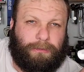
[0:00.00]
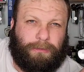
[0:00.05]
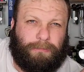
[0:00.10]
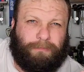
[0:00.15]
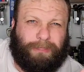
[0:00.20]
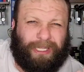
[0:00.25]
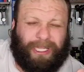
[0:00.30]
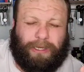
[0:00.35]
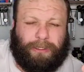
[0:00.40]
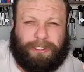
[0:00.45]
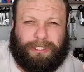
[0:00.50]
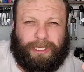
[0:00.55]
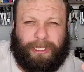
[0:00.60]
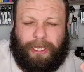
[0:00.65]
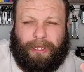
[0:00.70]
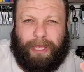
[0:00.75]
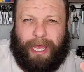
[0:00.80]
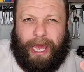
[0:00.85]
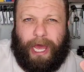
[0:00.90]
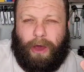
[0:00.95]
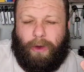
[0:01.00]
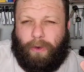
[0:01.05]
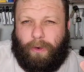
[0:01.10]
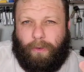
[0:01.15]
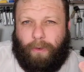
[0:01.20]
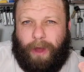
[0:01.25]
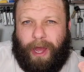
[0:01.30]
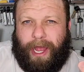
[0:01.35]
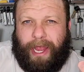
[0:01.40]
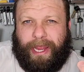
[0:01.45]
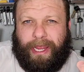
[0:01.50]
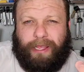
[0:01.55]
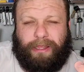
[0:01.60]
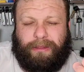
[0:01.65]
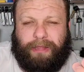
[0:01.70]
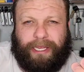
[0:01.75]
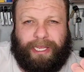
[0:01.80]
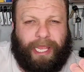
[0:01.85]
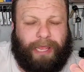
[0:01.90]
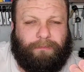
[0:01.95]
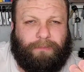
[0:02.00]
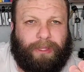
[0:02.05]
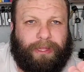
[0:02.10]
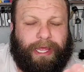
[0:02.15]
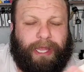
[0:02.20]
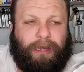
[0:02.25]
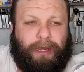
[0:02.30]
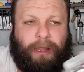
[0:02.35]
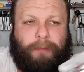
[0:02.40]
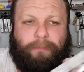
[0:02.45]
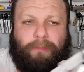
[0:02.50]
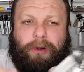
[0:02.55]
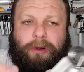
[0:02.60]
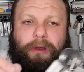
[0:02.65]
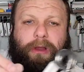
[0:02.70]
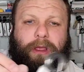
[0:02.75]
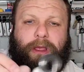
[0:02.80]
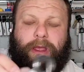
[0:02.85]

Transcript: but they don't tell you how or why they came to that number.